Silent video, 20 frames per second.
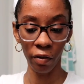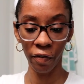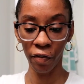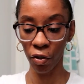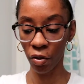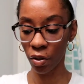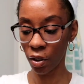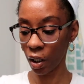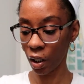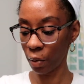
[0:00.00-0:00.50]
The
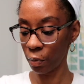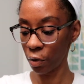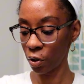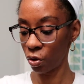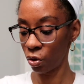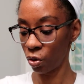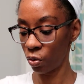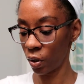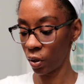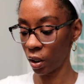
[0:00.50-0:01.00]
first thing I'm
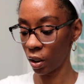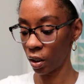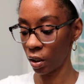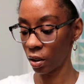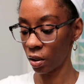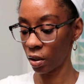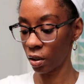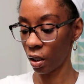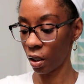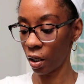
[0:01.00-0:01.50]
going to do
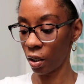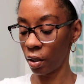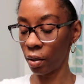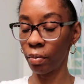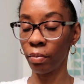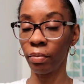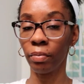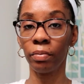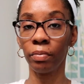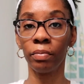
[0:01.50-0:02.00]
is,
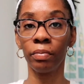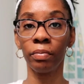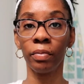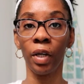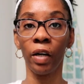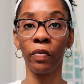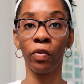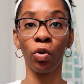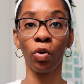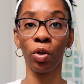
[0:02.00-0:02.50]
um,
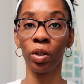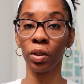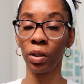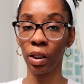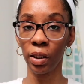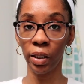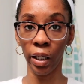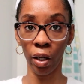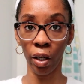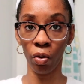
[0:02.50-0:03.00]
of course,
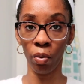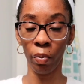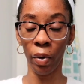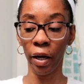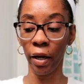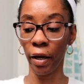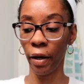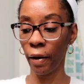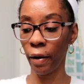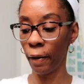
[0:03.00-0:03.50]
detangle
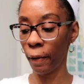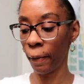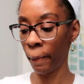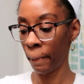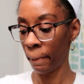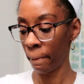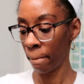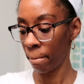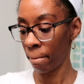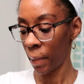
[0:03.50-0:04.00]
my hair.